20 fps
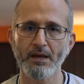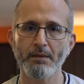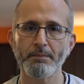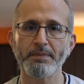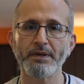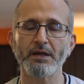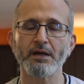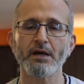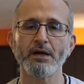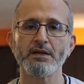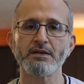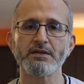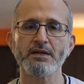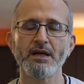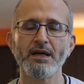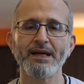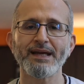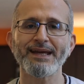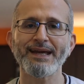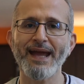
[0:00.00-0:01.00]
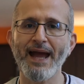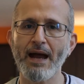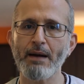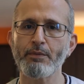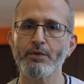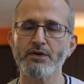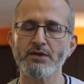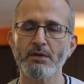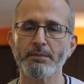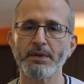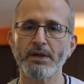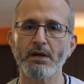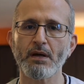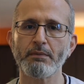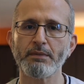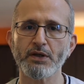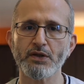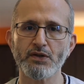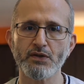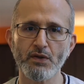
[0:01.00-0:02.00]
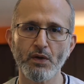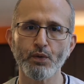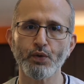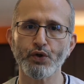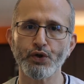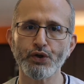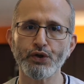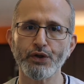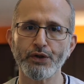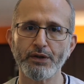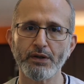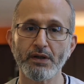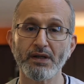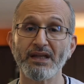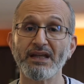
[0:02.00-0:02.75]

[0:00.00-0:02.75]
because cameras are becoming so good,